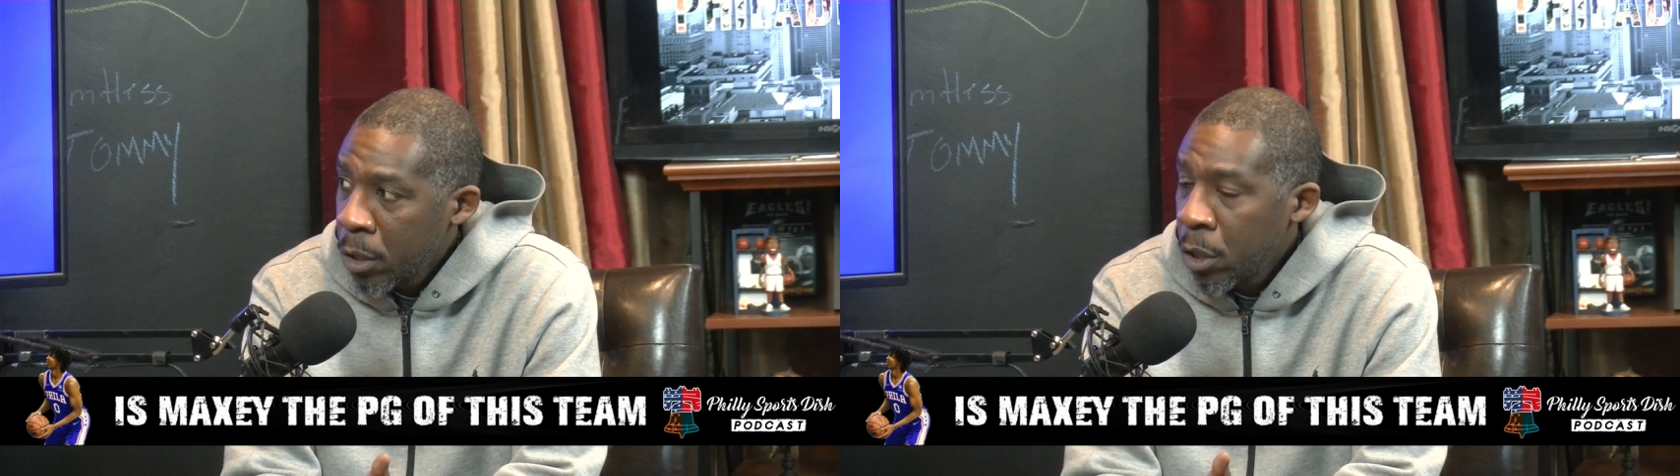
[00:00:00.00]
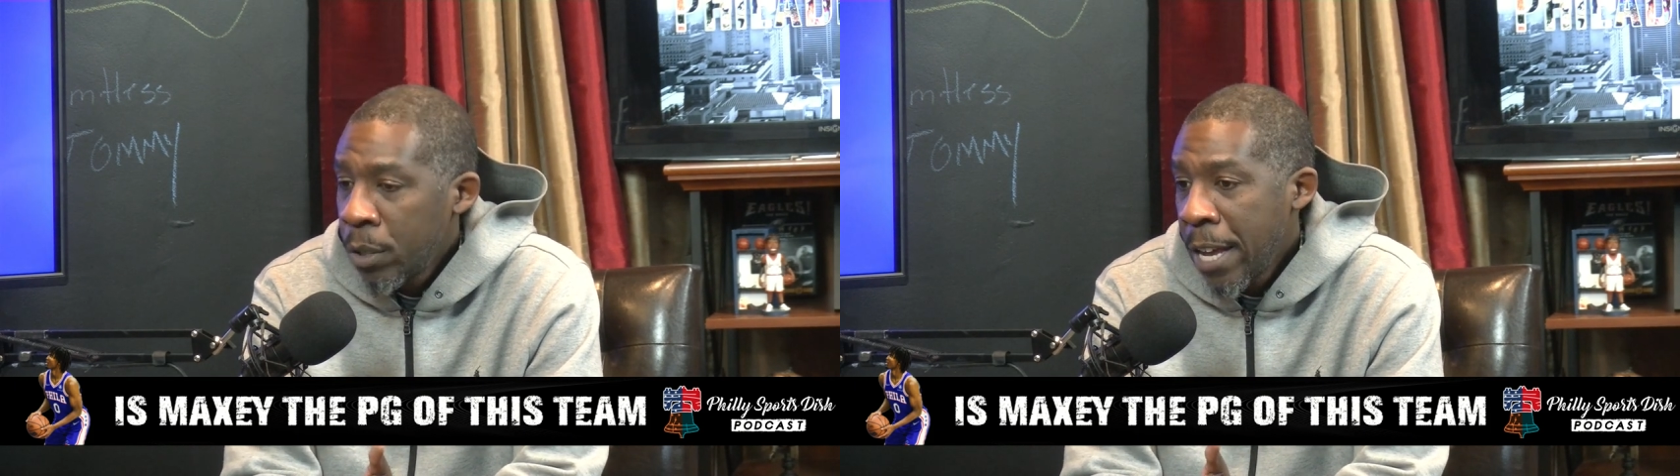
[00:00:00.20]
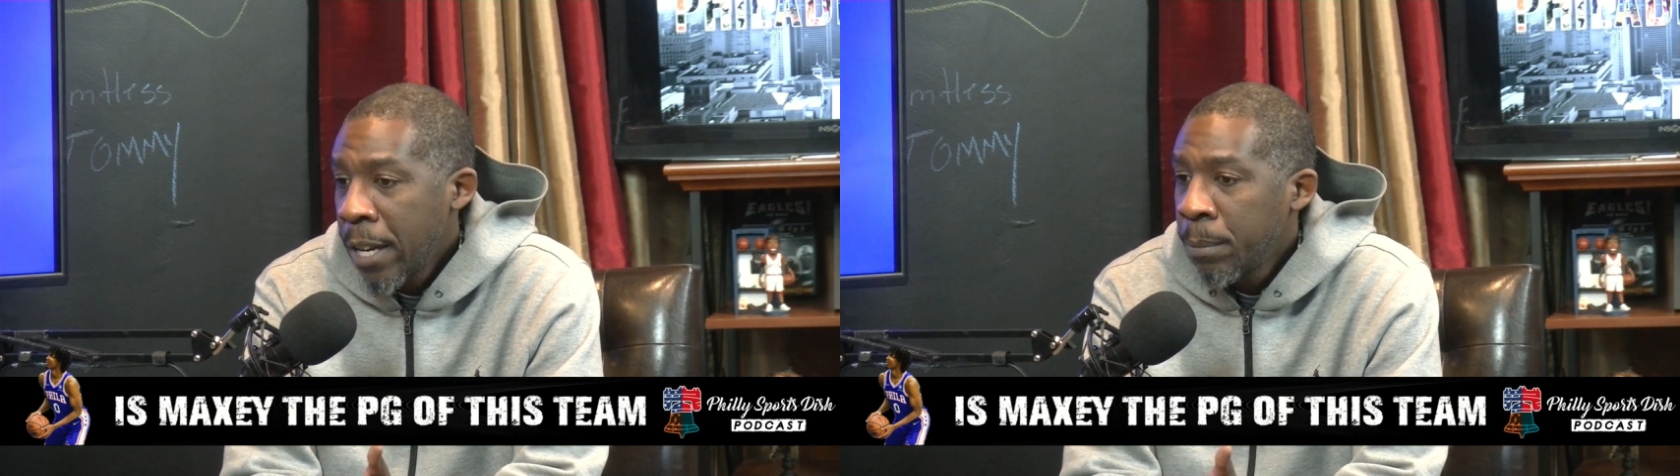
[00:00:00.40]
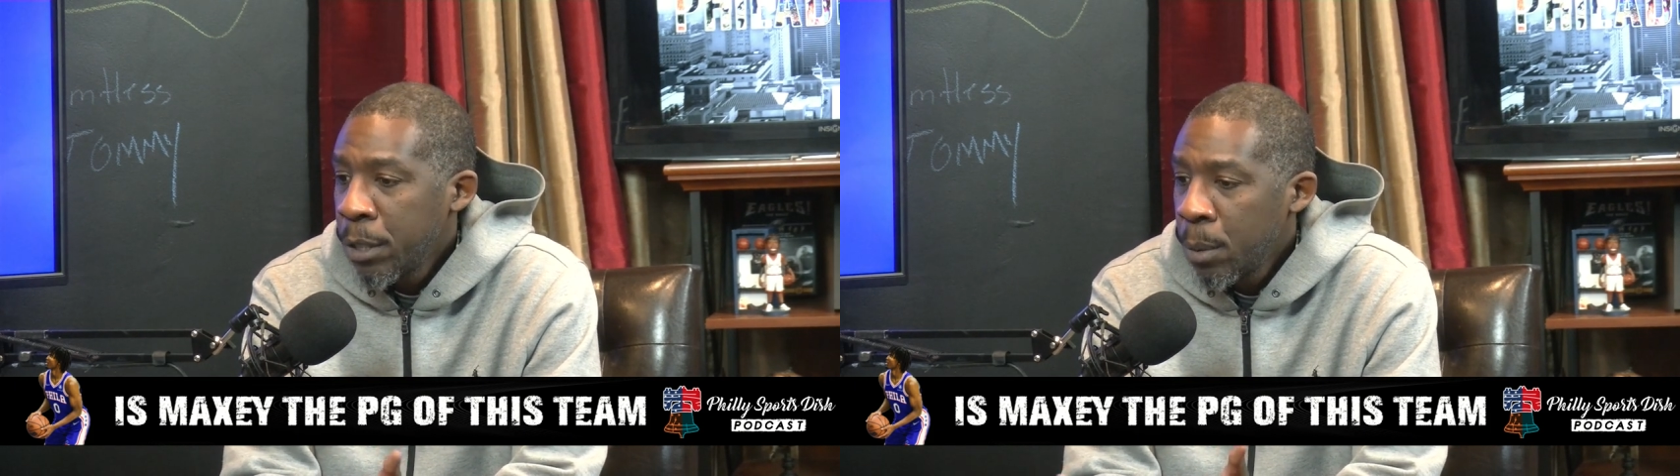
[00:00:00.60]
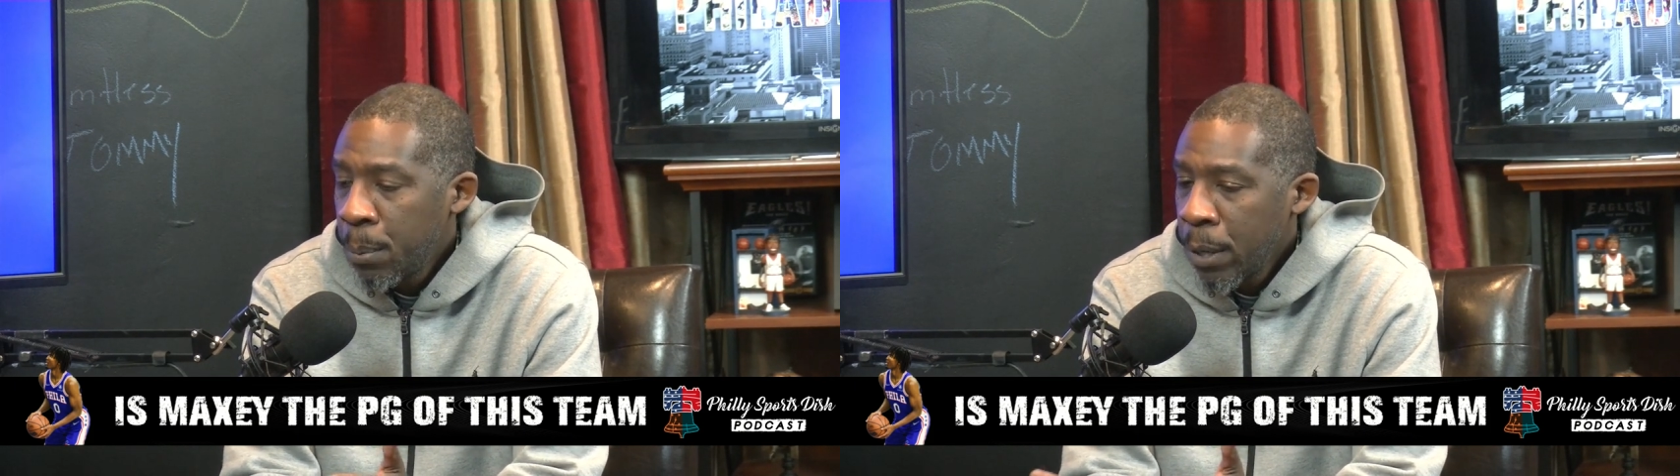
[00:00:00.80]
So now I'm
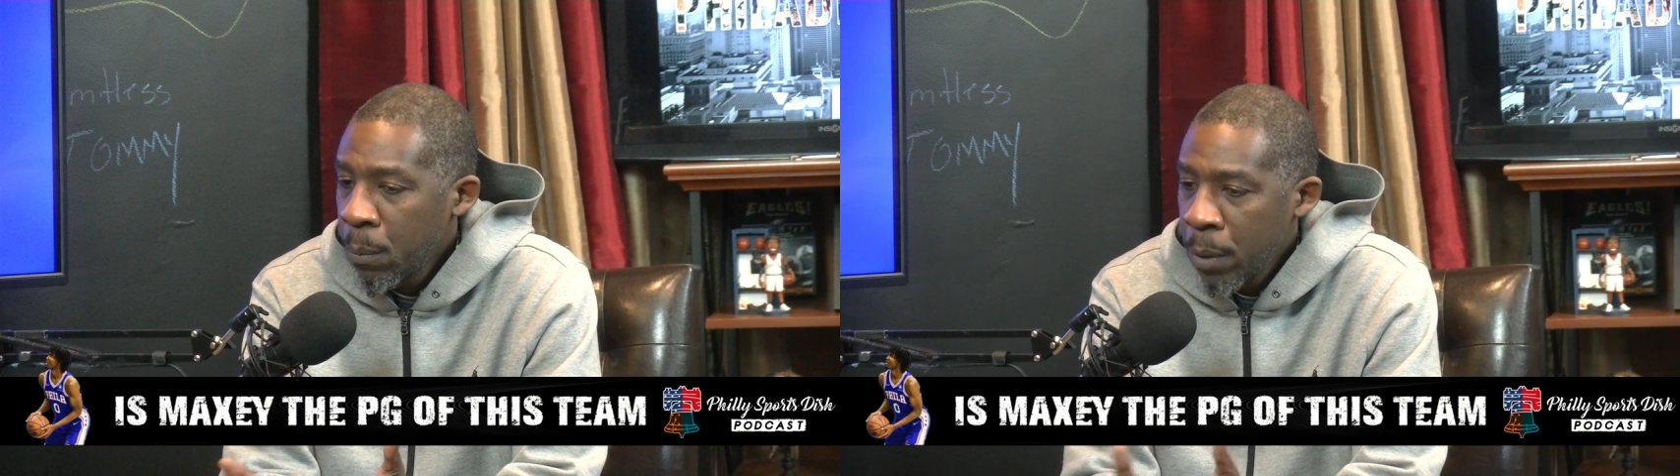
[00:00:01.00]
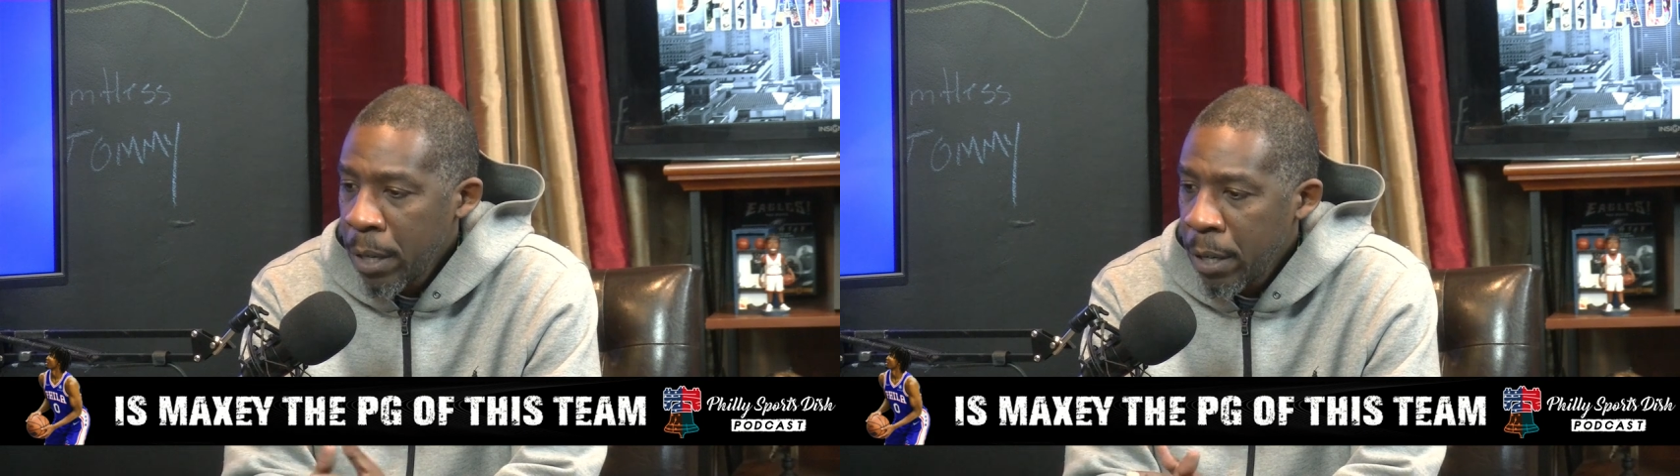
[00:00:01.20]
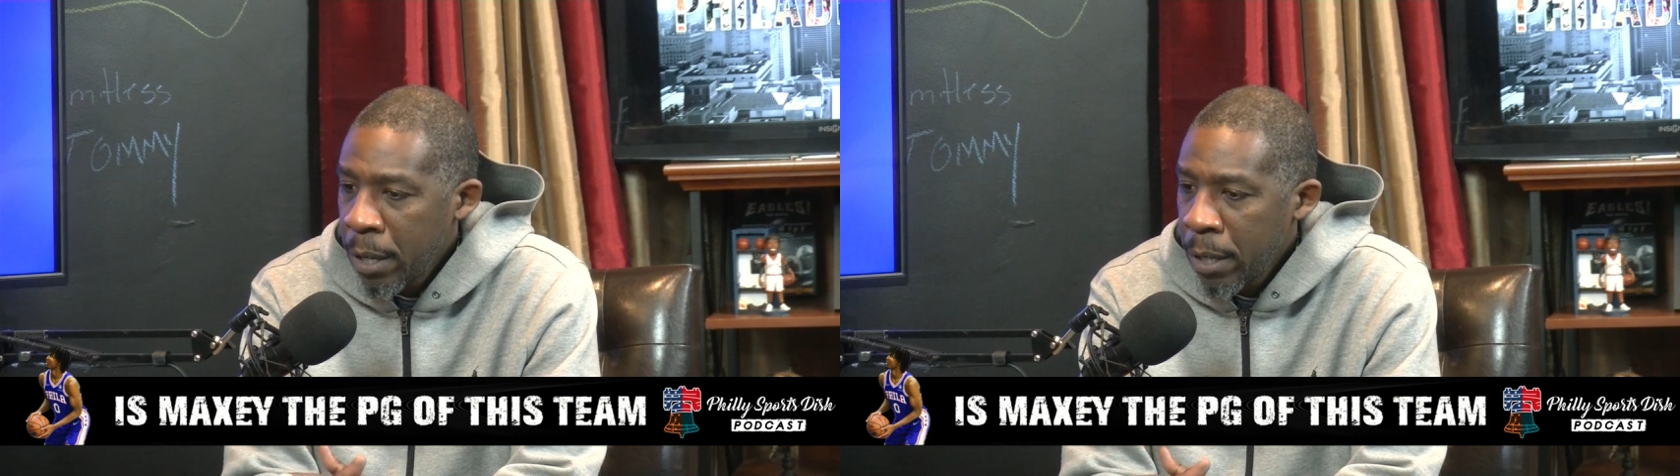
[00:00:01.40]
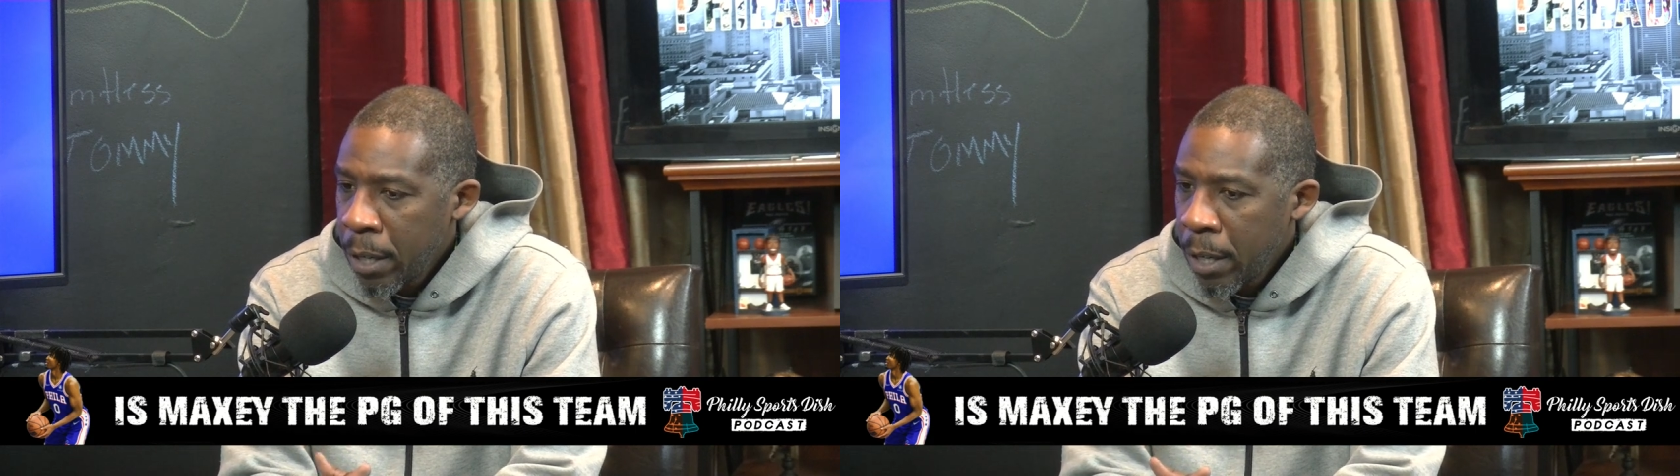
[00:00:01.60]
to the point where